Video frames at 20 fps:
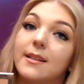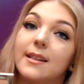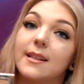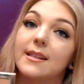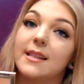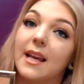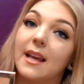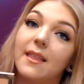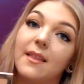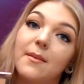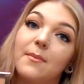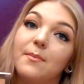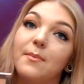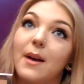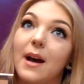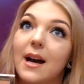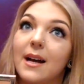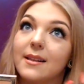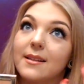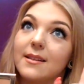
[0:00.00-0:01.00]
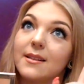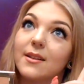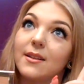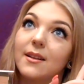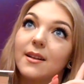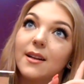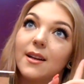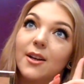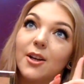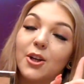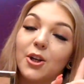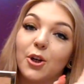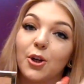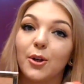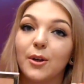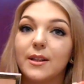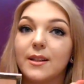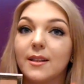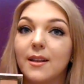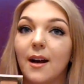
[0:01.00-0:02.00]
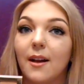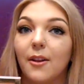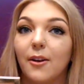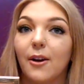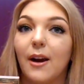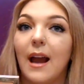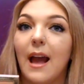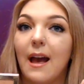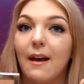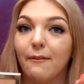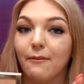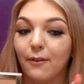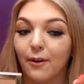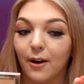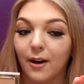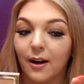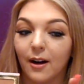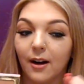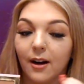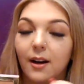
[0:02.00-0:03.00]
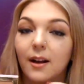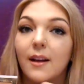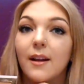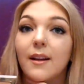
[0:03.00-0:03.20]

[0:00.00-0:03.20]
it's like the best crease color ever.